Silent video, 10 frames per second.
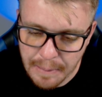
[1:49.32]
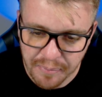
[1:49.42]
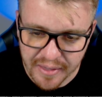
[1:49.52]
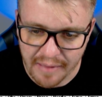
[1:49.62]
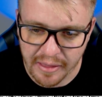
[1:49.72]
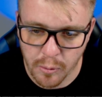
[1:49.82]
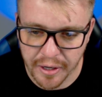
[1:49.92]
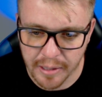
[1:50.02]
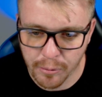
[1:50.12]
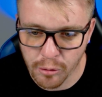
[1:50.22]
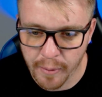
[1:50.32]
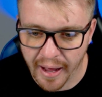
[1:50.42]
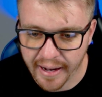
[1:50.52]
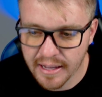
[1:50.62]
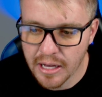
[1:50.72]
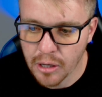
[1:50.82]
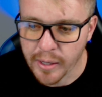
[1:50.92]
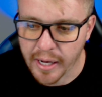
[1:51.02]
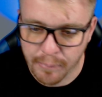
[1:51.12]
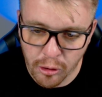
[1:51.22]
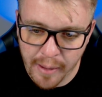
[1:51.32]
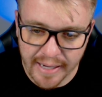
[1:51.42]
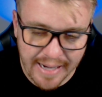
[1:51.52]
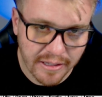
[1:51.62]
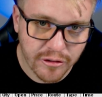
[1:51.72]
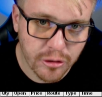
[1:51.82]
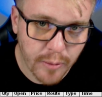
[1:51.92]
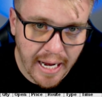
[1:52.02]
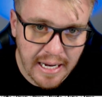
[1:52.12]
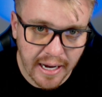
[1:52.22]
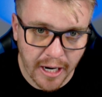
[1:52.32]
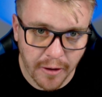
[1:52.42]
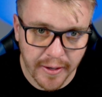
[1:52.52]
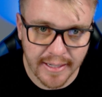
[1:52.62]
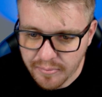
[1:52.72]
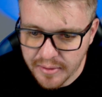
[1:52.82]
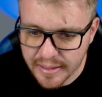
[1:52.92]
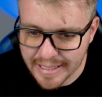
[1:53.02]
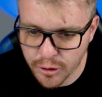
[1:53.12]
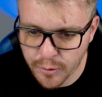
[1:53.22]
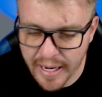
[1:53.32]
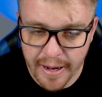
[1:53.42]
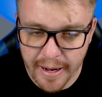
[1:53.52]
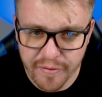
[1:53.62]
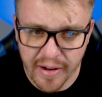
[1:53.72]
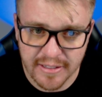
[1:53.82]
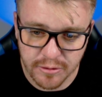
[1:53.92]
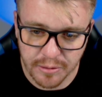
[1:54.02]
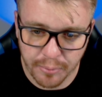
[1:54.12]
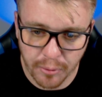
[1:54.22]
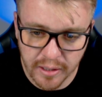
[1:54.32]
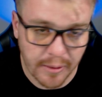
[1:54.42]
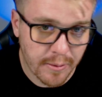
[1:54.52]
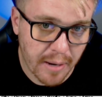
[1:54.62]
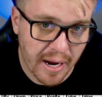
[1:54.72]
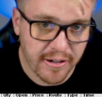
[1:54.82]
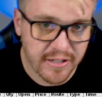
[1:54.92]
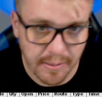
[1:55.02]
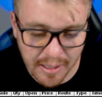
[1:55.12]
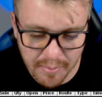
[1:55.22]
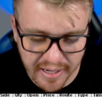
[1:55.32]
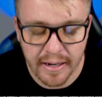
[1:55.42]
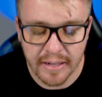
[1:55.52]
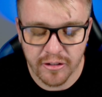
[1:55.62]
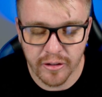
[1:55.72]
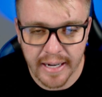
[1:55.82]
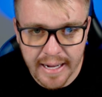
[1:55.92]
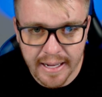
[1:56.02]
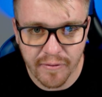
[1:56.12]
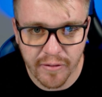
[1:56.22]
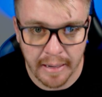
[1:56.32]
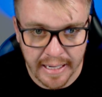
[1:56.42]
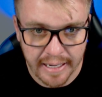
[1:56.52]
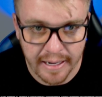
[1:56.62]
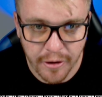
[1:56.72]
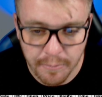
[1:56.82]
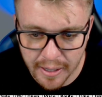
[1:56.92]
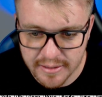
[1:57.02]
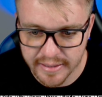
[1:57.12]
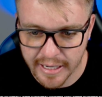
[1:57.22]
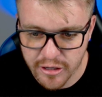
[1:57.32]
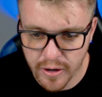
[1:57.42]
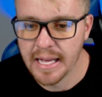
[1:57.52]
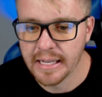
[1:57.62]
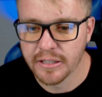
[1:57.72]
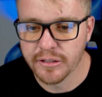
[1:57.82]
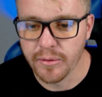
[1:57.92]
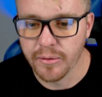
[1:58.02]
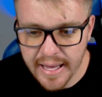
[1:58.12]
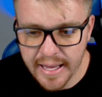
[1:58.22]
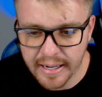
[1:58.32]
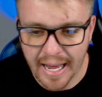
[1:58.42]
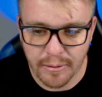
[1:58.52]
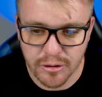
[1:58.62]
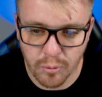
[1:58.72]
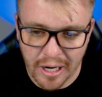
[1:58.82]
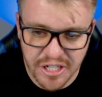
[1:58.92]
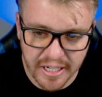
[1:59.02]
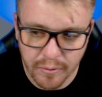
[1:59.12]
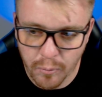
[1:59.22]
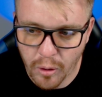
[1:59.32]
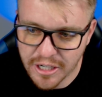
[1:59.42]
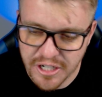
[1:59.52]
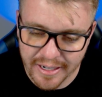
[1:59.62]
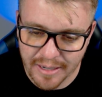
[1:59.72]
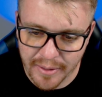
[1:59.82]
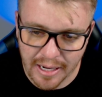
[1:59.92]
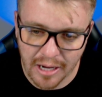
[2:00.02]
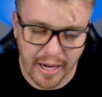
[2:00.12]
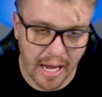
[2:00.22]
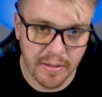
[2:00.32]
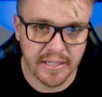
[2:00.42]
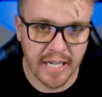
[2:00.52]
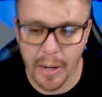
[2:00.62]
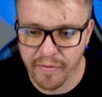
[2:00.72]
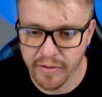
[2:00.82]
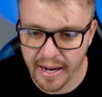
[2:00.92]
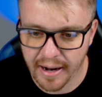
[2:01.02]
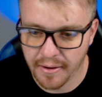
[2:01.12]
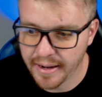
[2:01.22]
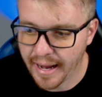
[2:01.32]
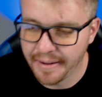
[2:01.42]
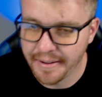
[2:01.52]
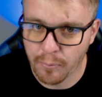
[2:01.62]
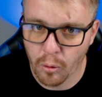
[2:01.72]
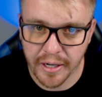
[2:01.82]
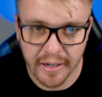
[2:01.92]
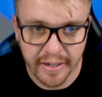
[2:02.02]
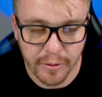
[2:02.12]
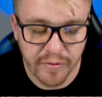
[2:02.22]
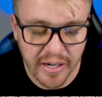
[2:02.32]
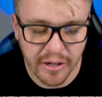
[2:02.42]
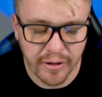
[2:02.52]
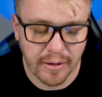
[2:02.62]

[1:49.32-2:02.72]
I think we'll get a pullback. We got a pullback down to the two eighty area. That two eighty area found some support. There were buyers stepping up again. So then I covered, making one hundred bucks on that trade. So then I was watching it, watching it, and I'm like, okay, I'm gonna stay away for now. And I ended up working on another video.